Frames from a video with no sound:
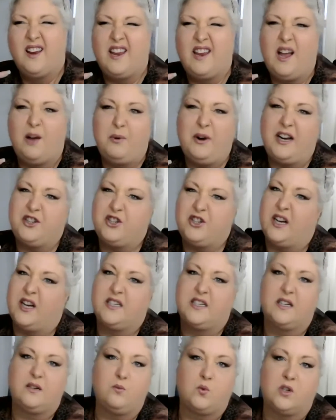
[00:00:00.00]
yeah, what I
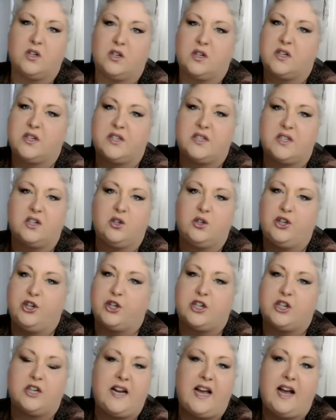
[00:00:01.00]
tried didn't work. So
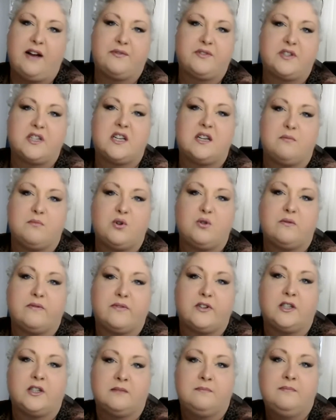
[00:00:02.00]
you're going to have to come
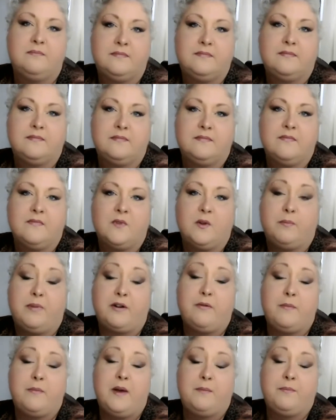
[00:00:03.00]
over.
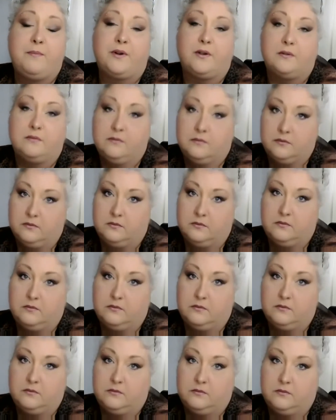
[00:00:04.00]
But remember,
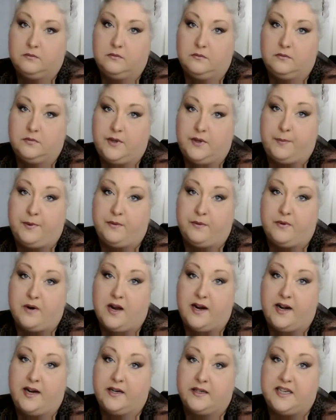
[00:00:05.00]
keep it in
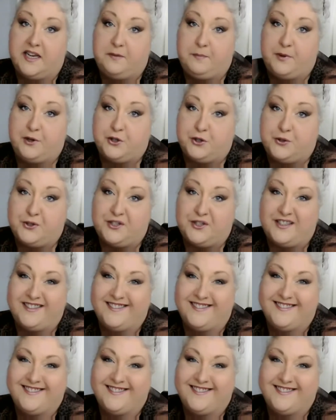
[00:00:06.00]
writing and take pictures.